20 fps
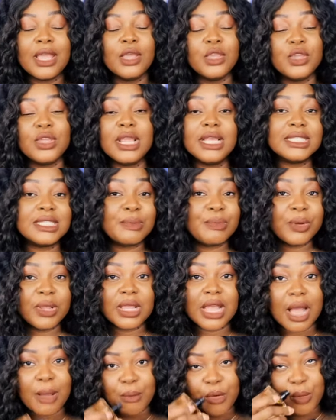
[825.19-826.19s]
you need to
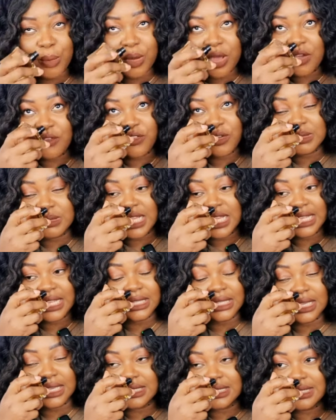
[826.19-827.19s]
bring out more perfumes
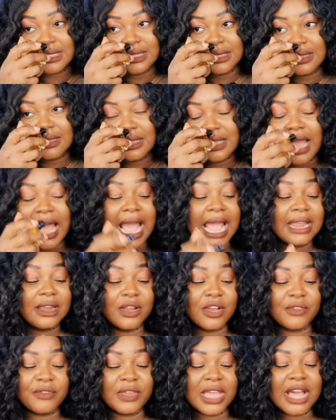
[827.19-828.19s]
like this. I
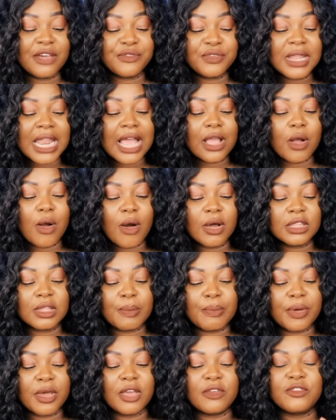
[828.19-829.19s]
love it. I feel like all
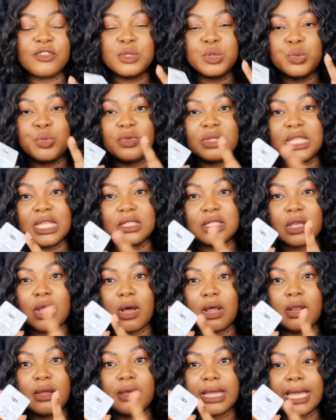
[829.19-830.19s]
the perfumes with this
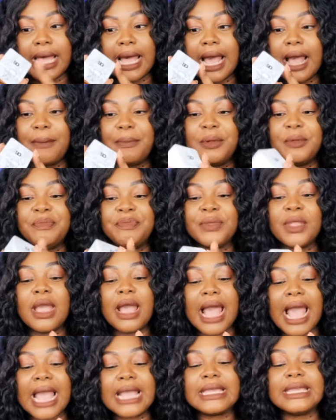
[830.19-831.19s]
color cap
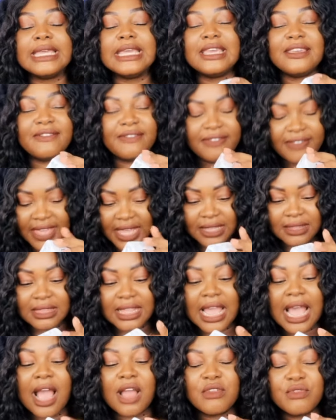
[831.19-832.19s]
are giving.
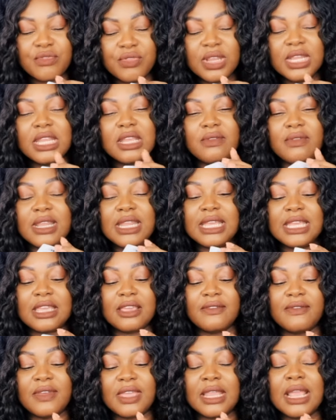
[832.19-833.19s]
They are really
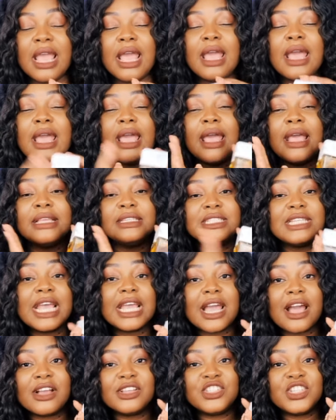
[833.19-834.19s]
giving.
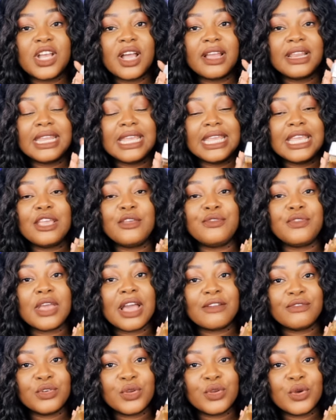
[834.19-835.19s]
Check out JanY if you
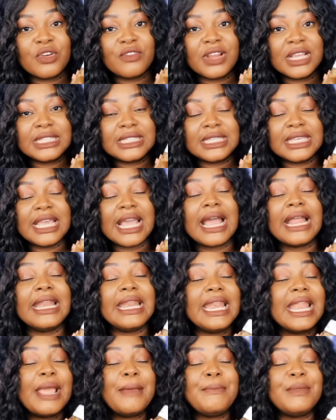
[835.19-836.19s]
have not already,
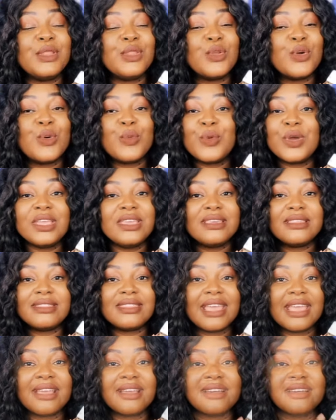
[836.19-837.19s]
and let me know what you
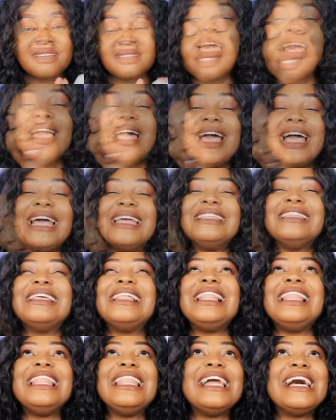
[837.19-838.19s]
think. And the
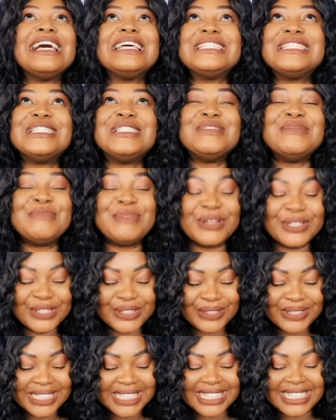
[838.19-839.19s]
last but
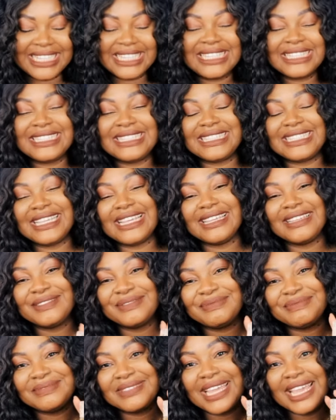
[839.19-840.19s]
not least,
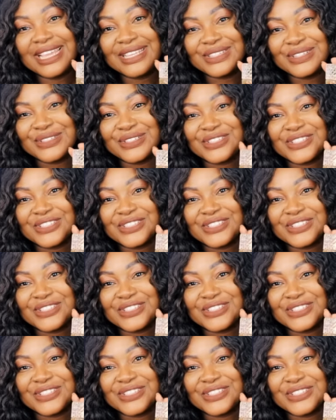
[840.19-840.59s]
Angel